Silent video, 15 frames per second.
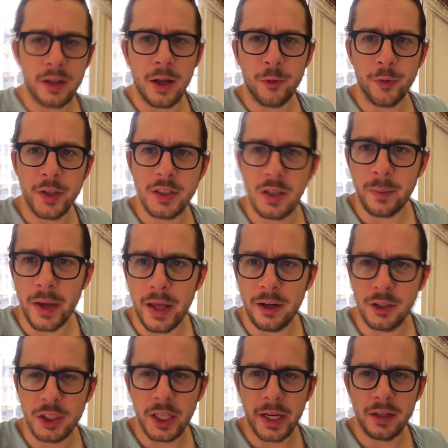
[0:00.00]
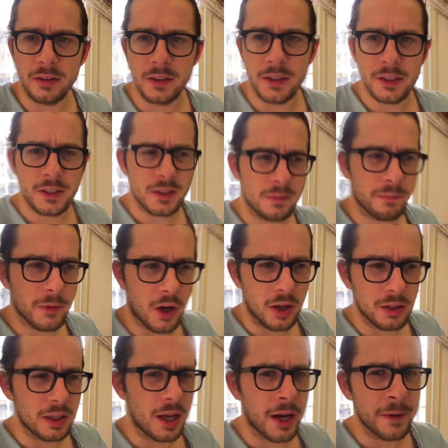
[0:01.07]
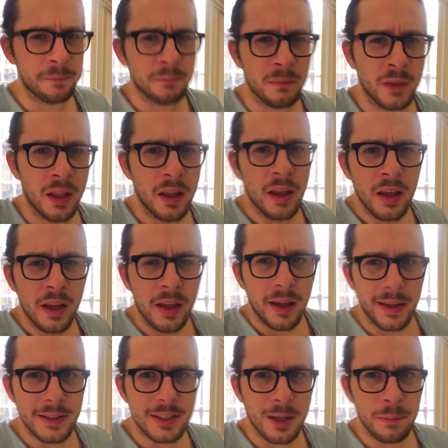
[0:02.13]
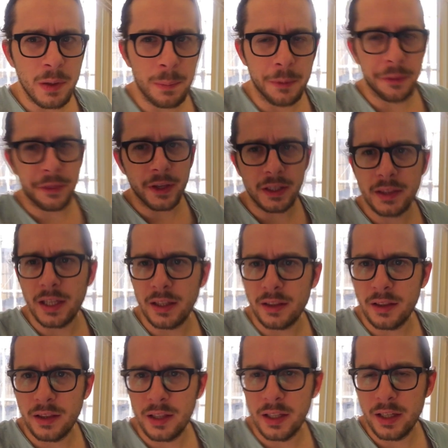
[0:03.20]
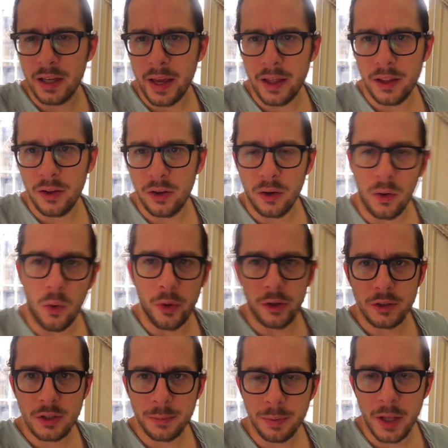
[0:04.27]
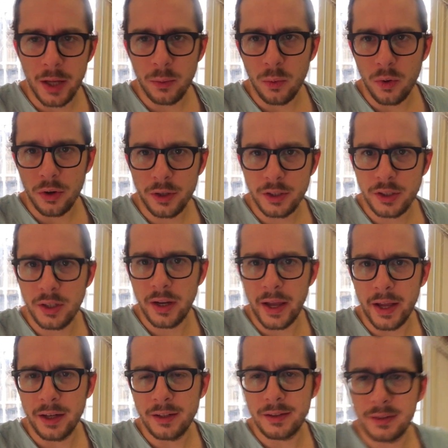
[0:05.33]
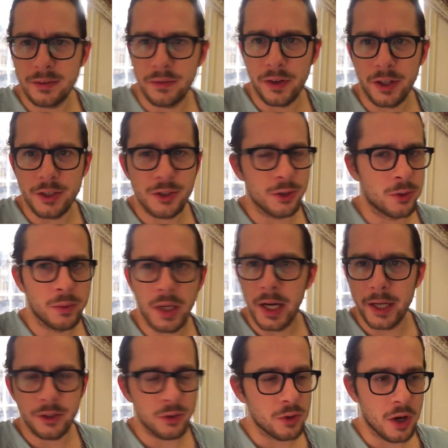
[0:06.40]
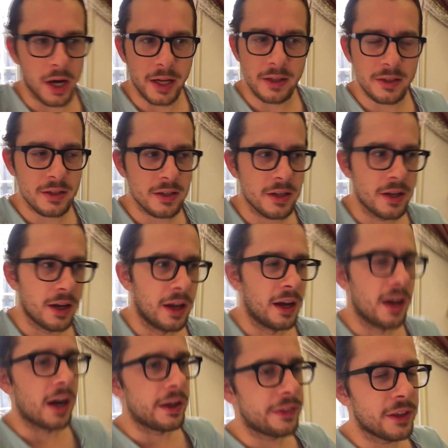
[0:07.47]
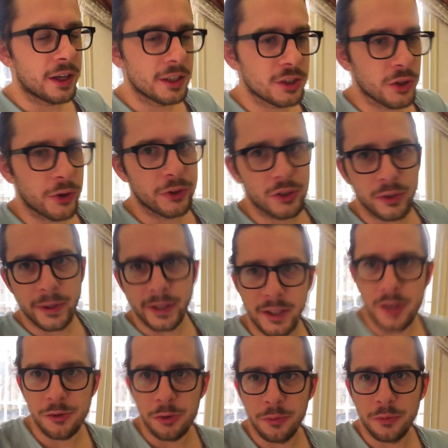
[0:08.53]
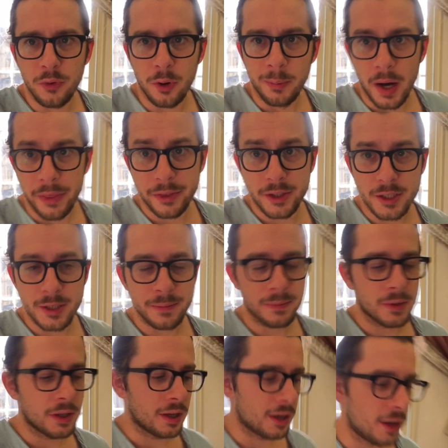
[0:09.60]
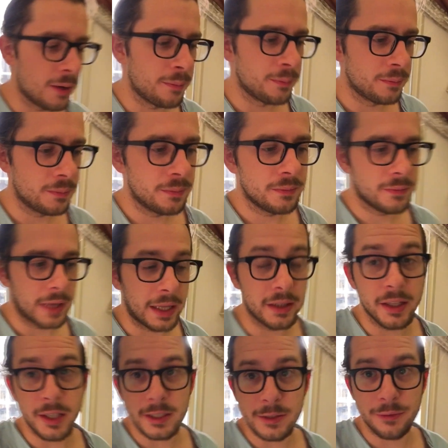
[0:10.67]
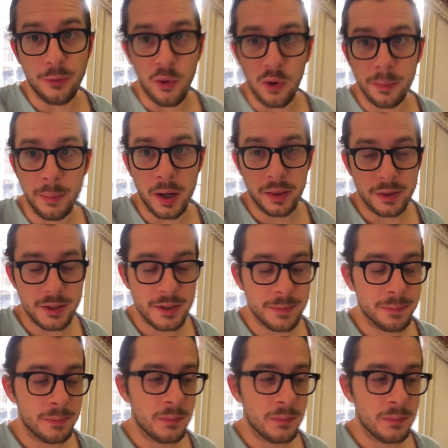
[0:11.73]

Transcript: read some energy analysts online, and some people think that the oil supply war is going to end very soon. I do not. I think it's going to continue for months, at least 4 months.